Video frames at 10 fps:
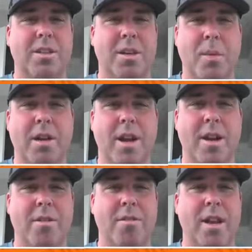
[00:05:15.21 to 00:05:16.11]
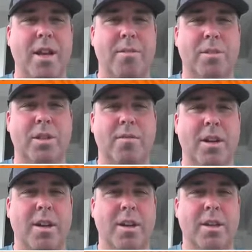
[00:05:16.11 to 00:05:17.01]
There's going to be a lot of new names. If
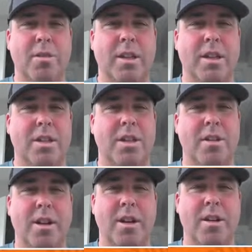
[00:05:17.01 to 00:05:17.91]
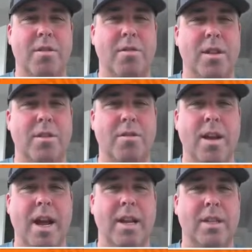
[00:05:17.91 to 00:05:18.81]
they're going to do it this year, they're going to do it with
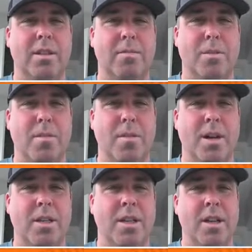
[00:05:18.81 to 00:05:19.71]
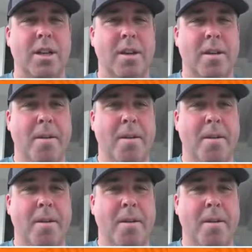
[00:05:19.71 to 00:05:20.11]
new guys, pretty much.